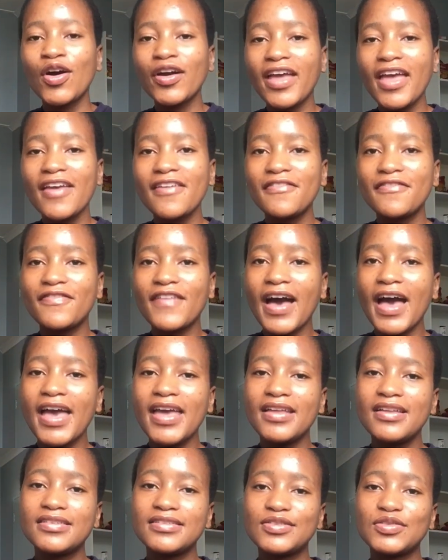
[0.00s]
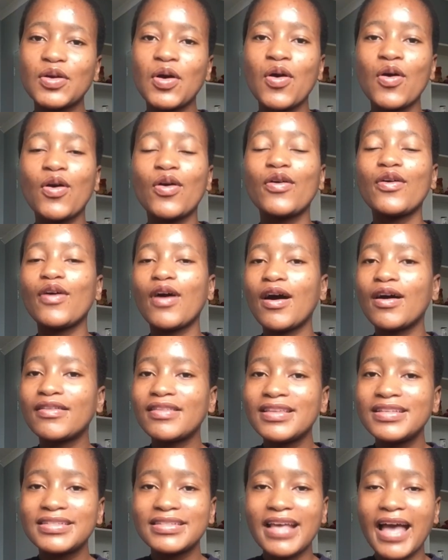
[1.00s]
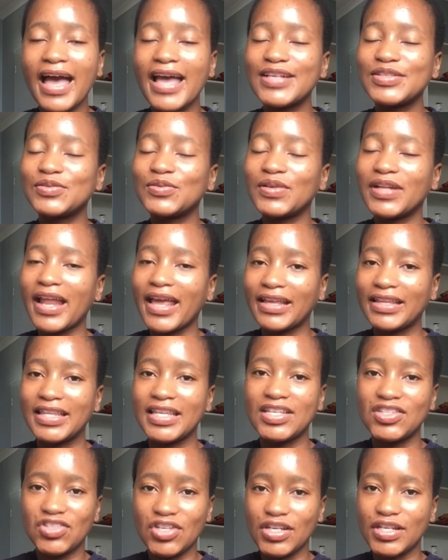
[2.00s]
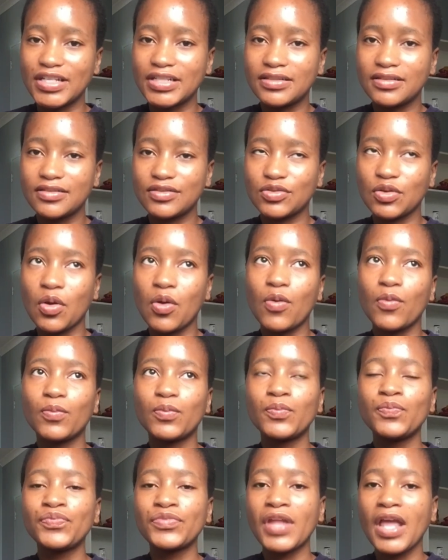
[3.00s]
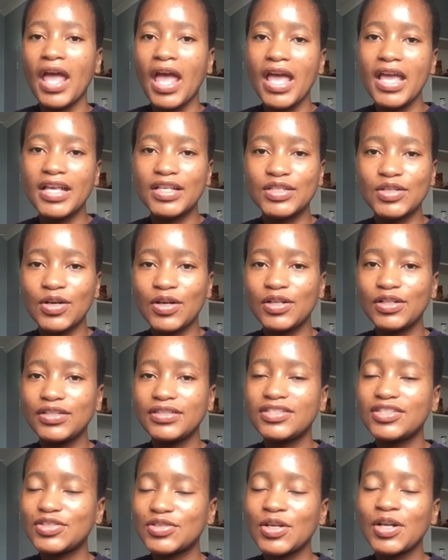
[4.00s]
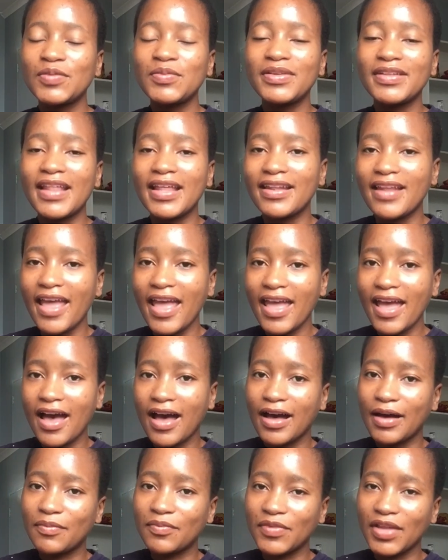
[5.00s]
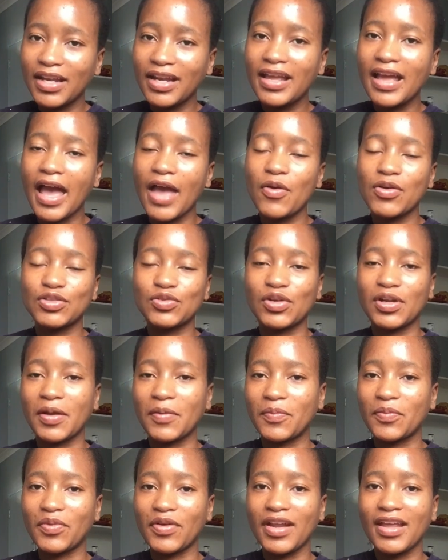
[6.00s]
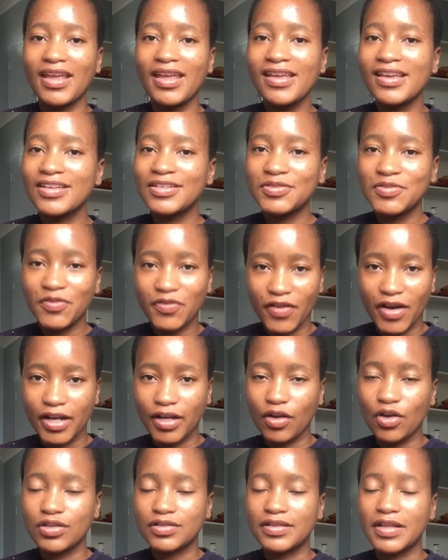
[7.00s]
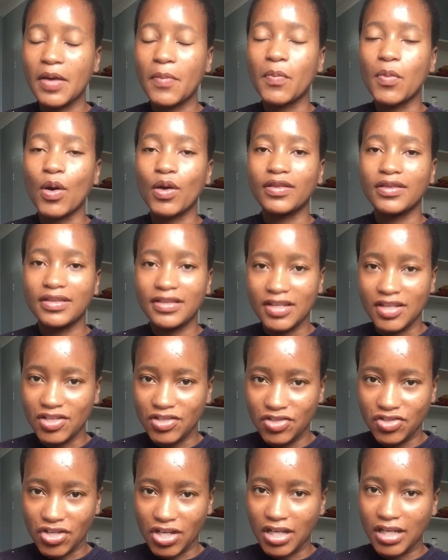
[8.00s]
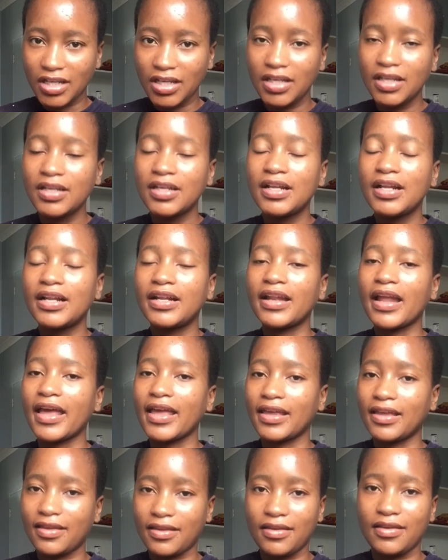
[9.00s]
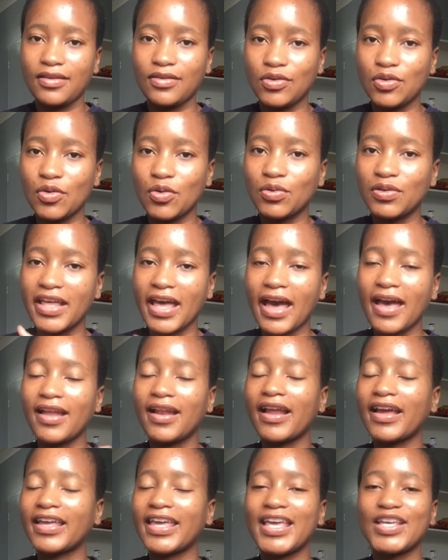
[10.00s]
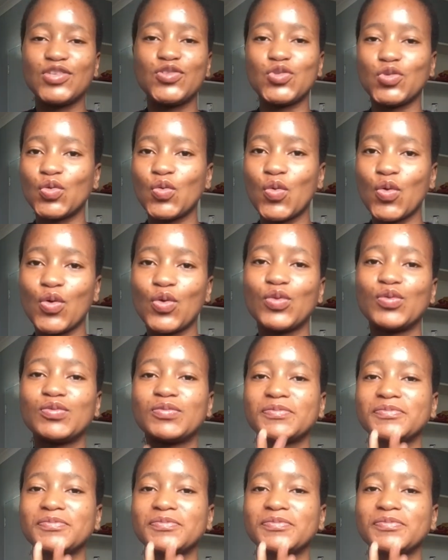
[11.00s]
Okay, fine. So these guys were like DJs, so she told me that that guy was gonna bring his friend, because they're both DJ, like, you know, they are like a duo.